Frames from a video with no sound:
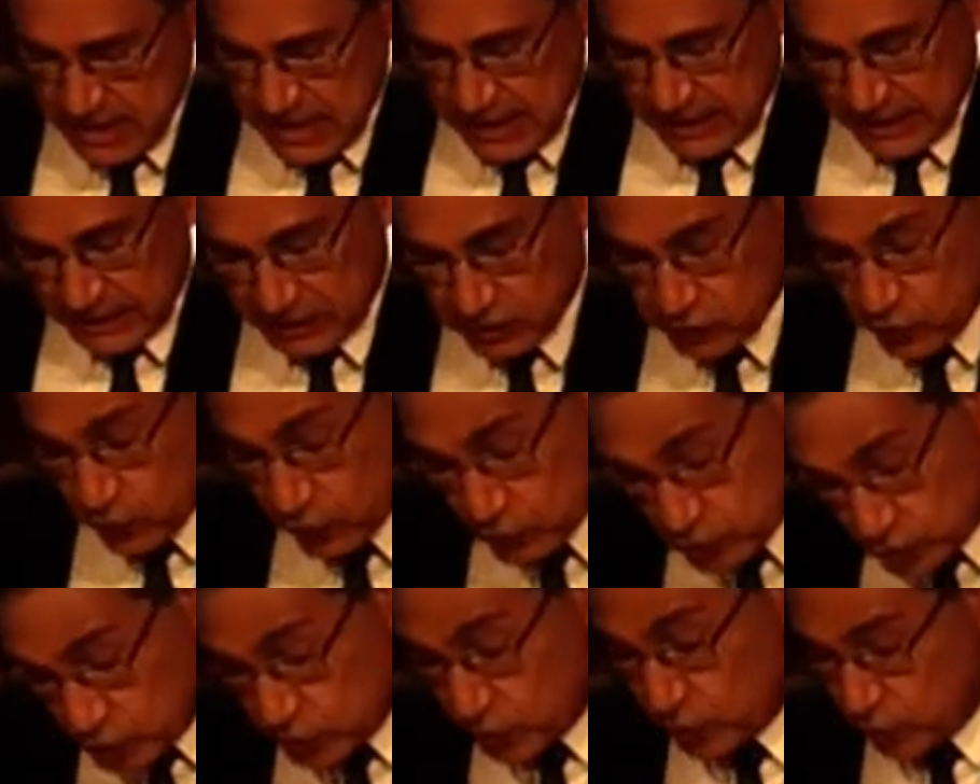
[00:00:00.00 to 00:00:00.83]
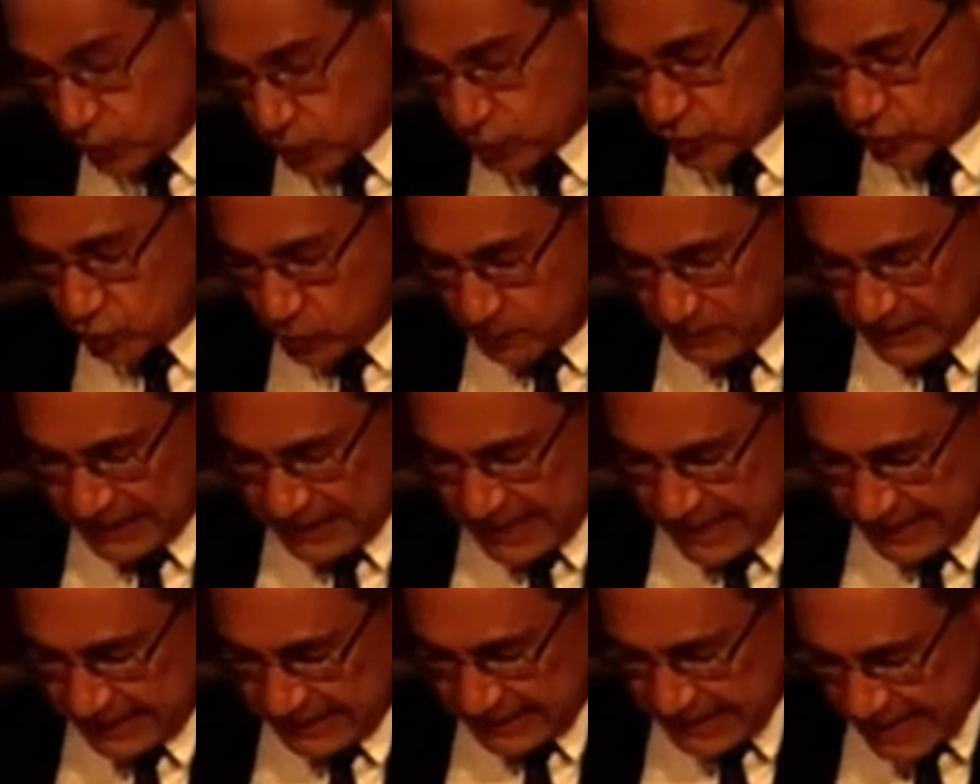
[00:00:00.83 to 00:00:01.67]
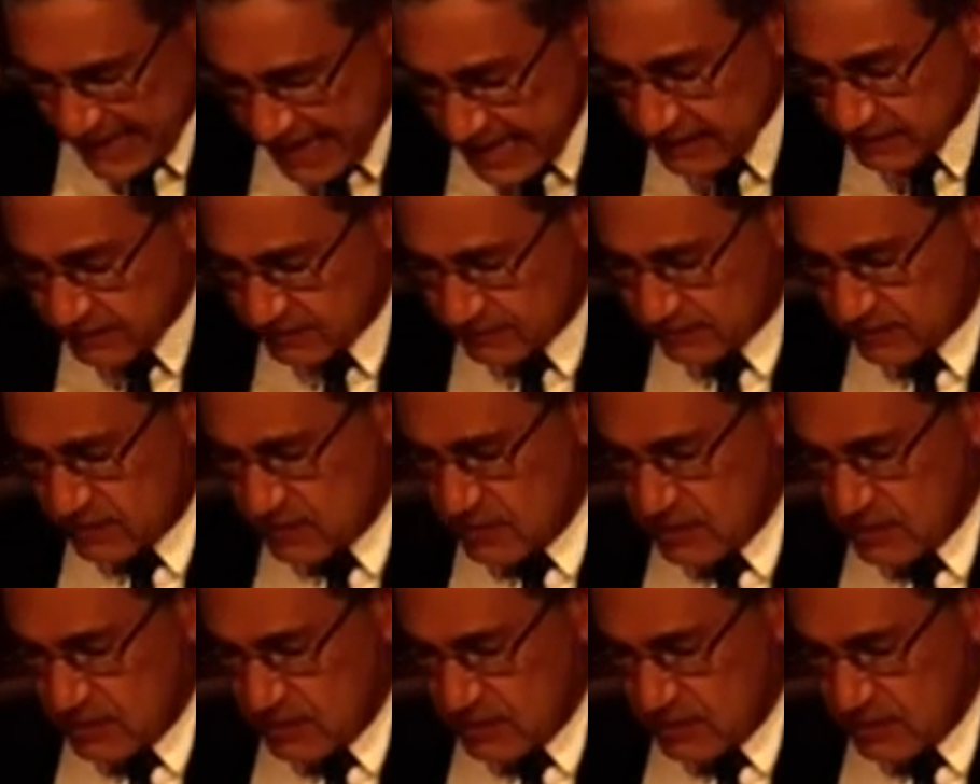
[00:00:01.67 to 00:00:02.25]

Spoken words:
It continues to be like that,